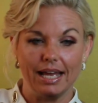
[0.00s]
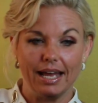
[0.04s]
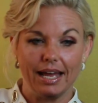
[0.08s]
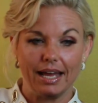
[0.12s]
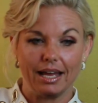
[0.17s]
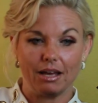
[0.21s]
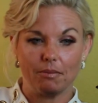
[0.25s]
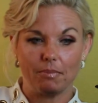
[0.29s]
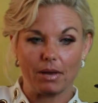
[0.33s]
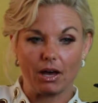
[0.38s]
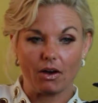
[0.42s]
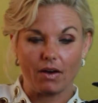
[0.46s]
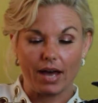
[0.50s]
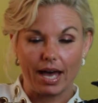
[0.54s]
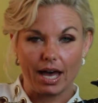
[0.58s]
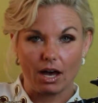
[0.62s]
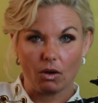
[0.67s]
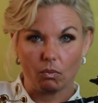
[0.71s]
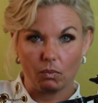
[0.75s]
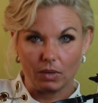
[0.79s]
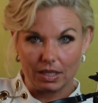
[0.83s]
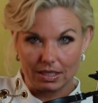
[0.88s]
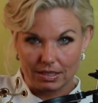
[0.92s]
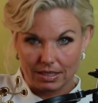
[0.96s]
about how
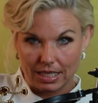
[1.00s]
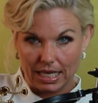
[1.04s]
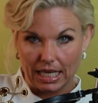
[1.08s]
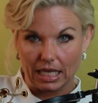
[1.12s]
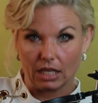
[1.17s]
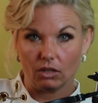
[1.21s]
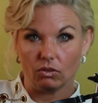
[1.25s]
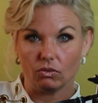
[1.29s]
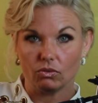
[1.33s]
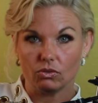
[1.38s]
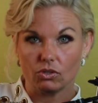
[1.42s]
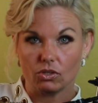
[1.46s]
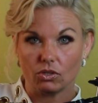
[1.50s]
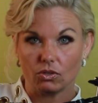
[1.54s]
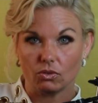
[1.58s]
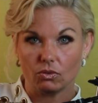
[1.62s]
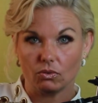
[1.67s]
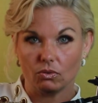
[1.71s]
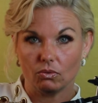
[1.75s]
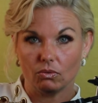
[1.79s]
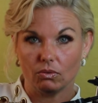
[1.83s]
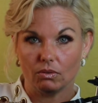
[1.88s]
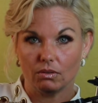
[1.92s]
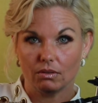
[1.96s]
we tell
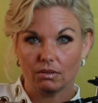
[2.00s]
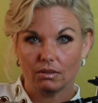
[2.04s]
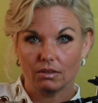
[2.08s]
you